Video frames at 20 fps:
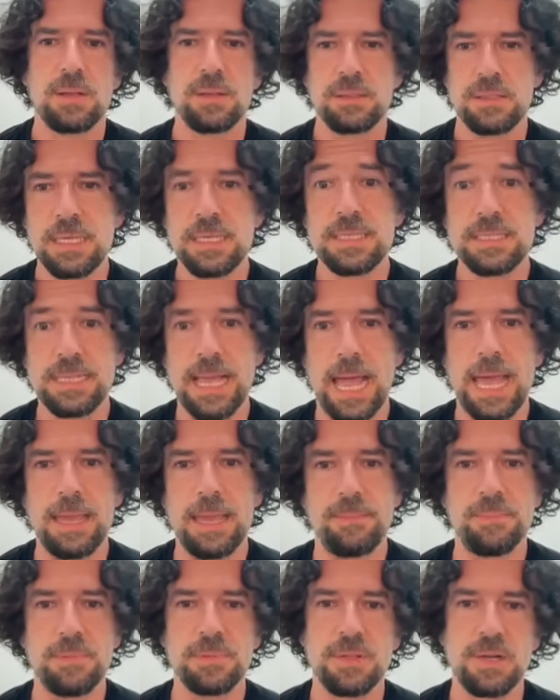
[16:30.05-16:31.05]
This
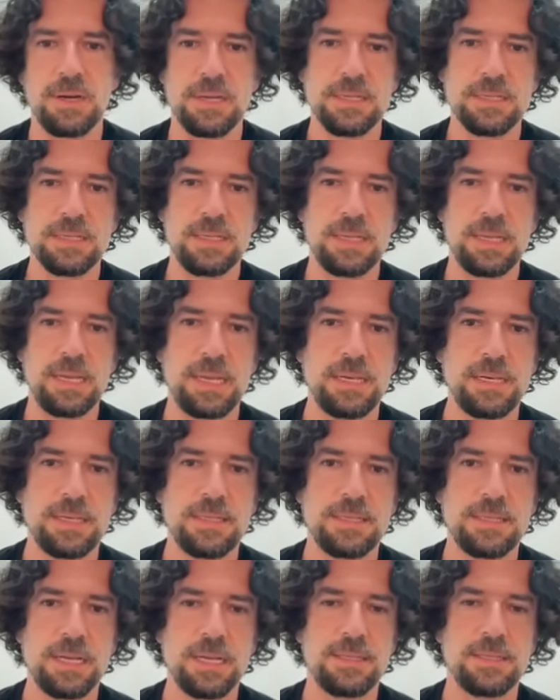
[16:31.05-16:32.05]
time there is the
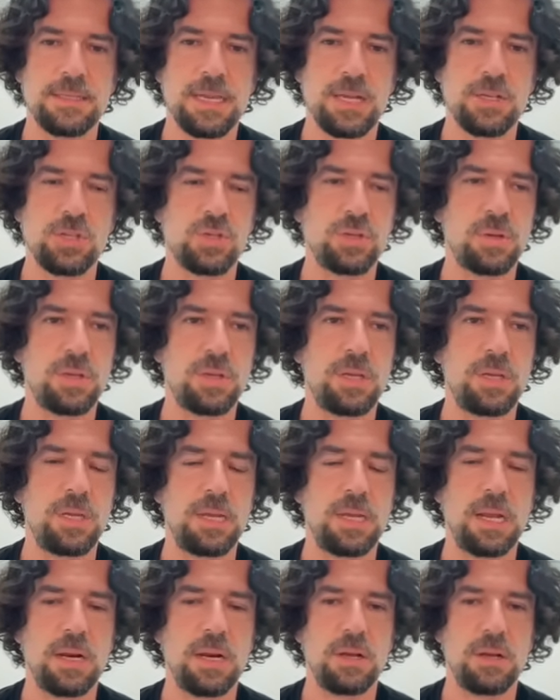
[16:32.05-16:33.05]
initialization
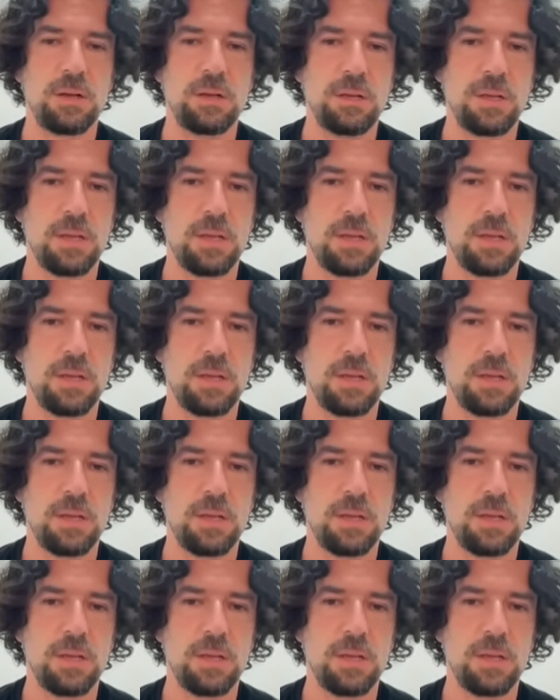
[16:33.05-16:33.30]
here,